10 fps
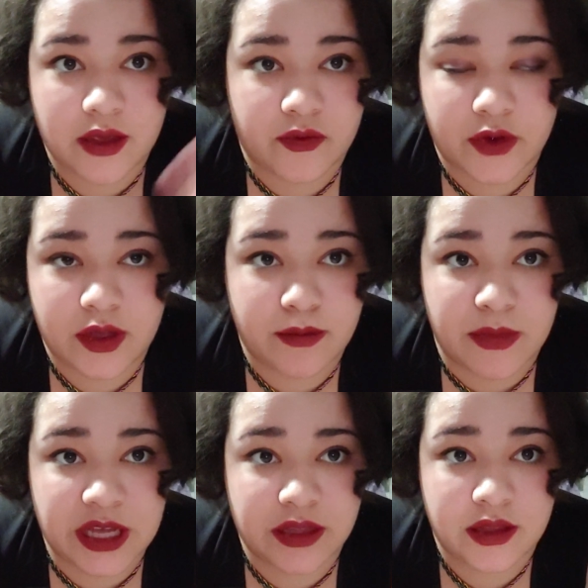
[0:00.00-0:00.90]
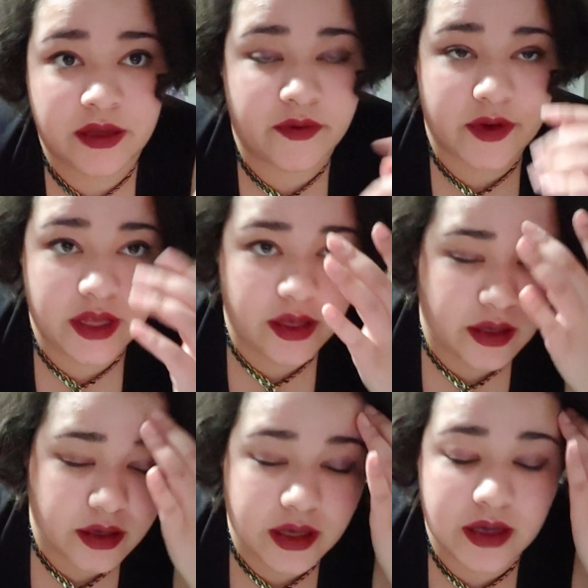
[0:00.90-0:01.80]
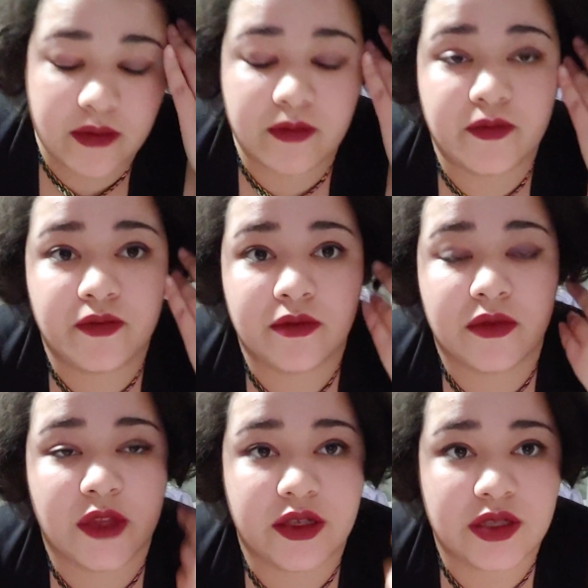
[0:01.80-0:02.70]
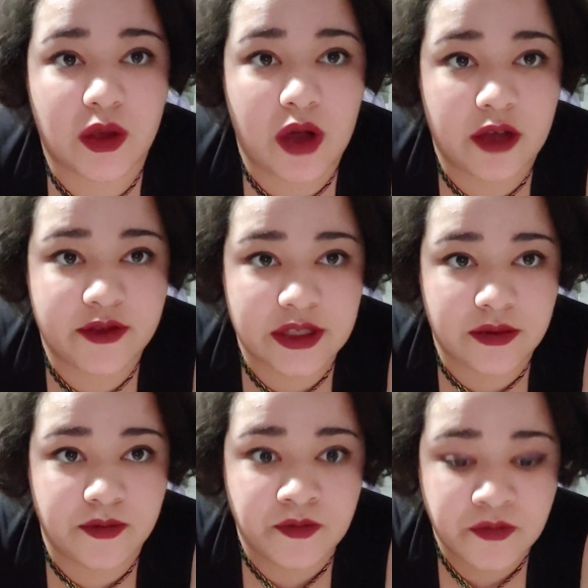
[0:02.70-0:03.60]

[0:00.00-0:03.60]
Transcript: every month, every so often.